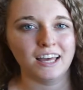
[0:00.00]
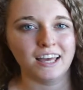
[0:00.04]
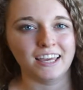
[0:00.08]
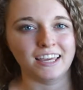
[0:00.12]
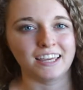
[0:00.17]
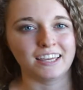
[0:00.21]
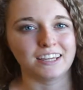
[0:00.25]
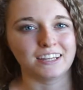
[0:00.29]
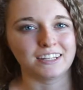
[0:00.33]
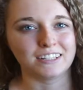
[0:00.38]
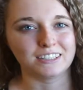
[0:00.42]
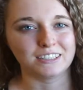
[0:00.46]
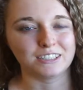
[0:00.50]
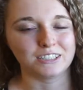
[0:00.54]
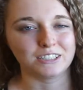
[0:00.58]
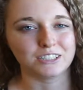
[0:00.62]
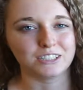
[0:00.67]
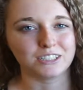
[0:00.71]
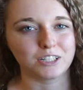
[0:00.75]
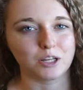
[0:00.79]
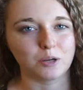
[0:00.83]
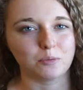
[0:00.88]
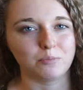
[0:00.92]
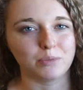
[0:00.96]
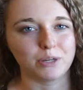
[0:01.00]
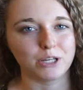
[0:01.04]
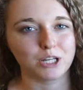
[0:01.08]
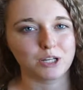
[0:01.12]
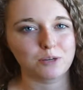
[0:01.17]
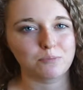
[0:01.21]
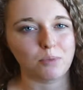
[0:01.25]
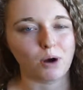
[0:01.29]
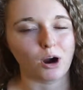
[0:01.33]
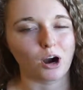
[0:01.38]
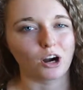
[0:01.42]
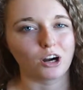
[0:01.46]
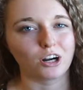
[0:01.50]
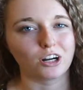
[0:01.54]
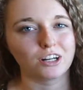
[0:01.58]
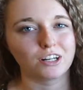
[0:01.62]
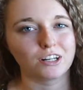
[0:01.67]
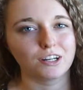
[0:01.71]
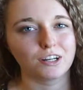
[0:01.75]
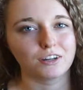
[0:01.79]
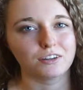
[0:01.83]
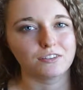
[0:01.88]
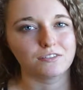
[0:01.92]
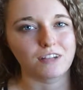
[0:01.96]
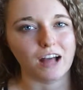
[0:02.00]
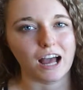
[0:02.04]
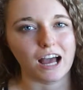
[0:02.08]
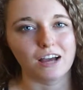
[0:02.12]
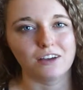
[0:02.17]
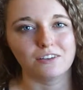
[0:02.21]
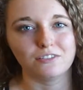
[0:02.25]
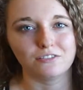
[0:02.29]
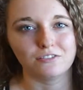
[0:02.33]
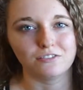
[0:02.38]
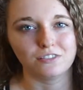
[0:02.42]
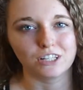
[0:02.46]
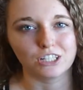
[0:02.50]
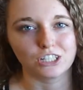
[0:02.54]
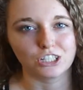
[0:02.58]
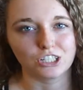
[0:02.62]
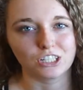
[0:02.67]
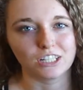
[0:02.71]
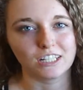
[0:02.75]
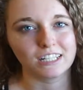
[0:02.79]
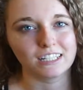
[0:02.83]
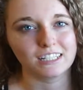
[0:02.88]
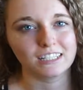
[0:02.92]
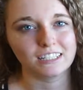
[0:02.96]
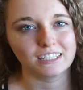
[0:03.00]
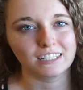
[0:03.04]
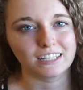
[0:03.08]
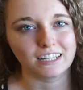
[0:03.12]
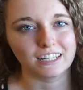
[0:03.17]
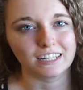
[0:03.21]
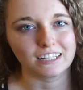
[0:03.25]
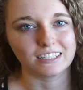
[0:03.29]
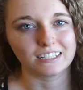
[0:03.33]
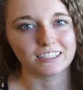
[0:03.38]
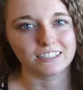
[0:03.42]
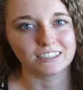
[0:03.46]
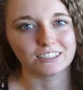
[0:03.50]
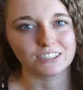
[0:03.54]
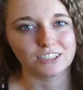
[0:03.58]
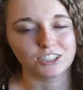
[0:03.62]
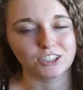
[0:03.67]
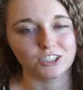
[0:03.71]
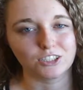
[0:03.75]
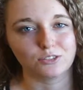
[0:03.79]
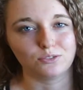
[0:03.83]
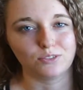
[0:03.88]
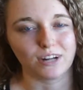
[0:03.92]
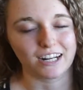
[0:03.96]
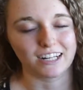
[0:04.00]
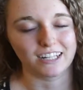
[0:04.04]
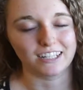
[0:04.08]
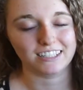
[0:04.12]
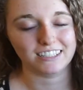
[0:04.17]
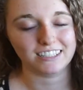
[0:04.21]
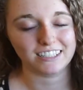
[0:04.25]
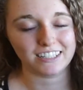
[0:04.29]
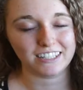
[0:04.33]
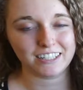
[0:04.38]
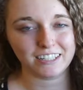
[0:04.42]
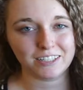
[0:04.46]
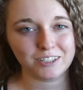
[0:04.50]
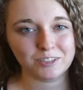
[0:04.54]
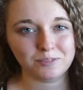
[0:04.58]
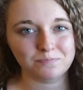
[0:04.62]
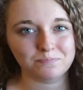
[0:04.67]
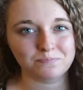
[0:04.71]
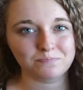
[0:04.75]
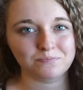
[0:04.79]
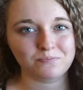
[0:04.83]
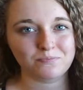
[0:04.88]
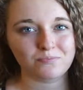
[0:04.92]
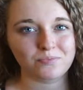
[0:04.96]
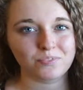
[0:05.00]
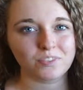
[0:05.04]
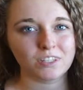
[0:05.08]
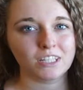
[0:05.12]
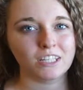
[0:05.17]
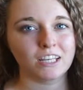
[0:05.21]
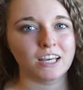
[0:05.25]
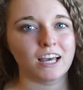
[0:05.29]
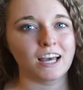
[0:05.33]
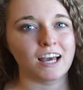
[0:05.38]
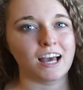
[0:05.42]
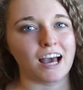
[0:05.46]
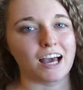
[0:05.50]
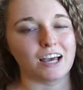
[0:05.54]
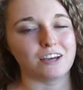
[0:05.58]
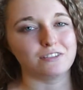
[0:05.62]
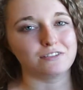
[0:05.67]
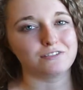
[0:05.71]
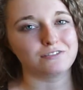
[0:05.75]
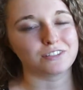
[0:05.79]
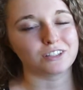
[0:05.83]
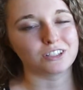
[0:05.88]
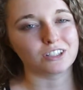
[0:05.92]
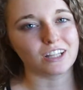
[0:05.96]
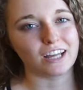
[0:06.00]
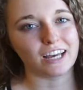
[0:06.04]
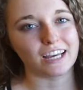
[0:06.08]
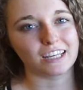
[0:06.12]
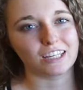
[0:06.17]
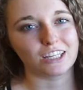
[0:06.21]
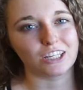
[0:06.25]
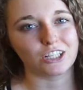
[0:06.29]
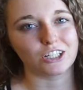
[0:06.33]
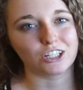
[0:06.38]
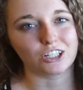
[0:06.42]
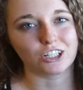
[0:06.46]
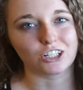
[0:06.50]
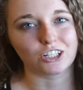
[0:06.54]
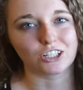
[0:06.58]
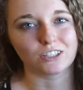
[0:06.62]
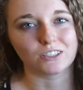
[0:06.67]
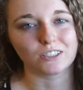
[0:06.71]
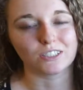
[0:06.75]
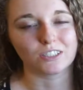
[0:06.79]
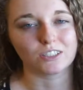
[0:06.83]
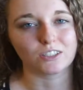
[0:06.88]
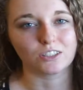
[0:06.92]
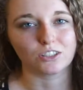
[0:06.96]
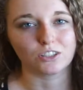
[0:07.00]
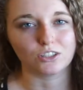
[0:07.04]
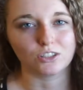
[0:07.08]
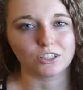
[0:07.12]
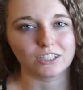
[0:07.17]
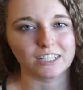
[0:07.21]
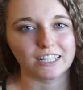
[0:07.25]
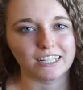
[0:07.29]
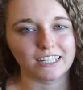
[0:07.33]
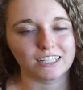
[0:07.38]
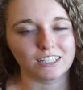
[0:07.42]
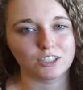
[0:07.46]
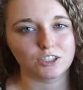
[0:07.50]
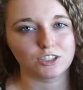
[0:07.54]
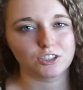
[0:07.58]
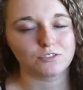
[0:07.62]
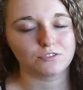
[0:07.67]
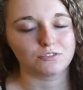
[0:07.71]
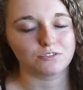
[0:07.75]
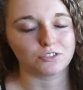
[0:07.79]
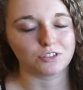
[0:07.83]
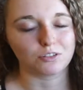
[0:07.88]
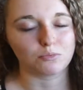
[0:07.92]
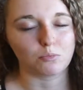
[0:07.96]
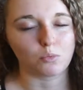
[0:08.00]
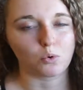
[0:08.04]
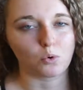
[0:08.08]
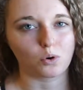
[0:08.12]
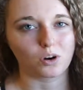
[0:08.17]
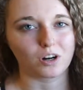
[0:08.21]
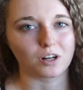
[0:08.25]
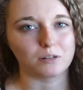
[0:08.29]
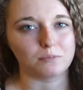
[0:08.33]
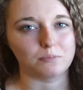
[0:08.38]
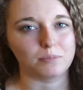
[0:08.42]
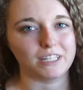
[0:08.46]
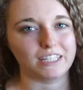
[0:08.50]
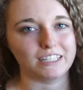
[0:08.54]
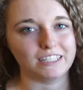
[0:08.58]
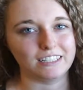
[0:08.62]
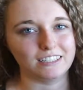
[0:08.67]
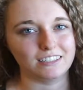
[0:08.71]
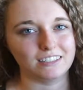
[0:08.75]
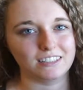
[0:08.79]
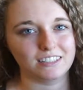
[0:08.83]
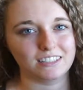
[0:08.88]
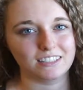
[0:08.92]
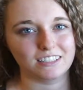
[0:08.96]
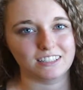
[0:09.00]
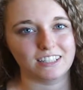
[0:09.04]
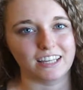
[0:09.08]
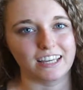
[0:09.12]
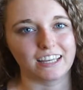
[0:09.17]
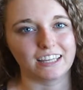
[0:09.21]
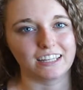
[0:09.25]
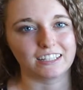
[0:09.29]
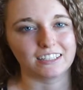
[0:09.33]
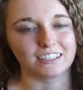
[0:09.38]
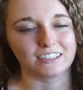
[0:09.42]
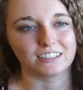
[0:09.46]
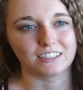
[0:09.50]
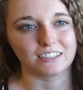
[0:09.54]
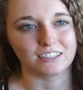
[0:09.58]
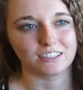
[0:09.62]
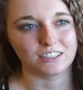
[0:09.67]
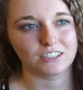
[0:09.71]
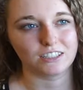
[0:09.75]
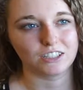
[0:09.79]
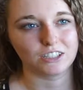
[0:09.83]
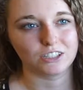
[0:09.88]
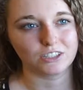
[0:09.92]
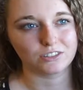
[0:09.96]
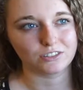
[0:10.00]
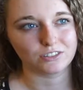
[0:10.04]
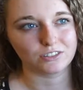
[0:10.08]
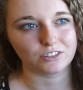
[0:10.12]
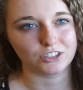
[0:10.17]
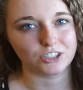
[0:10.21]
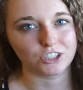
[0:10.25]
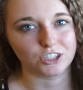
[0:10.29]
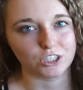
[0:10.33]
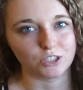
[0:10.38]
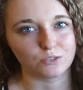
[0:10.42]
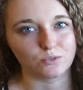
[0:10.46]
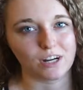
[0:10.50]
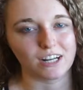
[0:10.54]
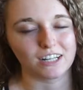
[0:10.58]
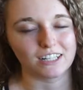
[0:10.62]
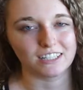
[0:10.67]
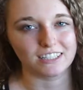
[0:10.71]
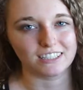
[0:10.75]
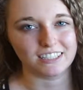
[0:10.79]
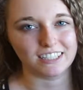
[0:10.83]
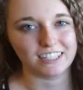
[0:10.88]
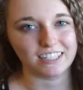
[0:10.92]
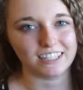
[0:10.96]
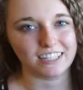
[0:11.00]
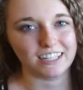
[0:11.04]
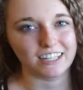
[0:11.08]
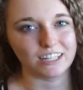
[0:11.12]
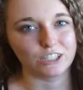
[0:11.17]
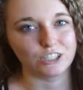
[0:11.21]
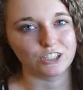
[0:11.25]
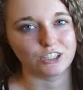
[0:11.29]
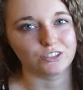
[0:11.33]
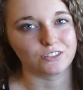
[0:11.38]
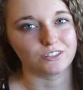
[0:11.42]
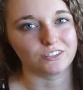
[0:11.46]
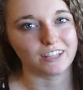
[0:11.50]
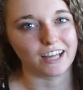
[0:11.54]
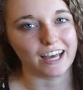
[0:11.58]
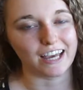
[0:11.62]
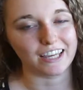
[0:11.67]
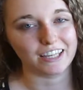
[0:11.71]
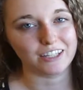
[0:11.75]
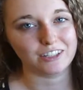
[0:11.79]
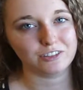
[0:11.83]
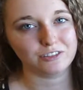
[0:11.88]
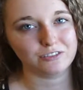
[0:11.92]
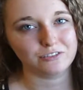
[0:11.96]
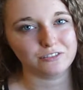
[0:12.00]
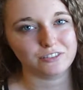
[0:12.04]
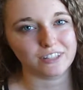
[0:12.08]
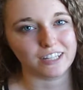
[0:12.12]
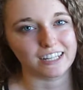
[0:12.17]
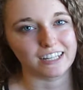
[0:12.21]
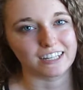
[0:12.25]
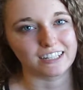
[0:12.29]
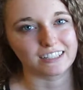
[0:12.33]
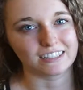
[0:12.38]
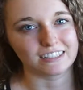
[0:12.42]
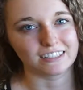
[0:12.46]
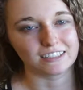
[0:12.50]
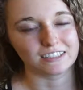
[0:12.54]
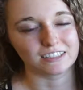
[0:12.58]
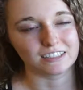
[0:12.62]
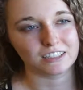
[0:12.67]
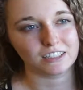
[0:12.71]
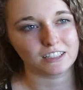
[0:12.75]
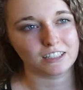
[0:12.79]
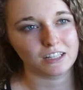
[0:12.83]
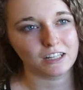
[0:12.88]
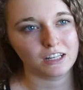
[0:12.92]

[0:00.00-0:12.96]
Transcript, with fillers: And a big part of that vision is serenity. I feel like you're looking for more peace and serenity in your life and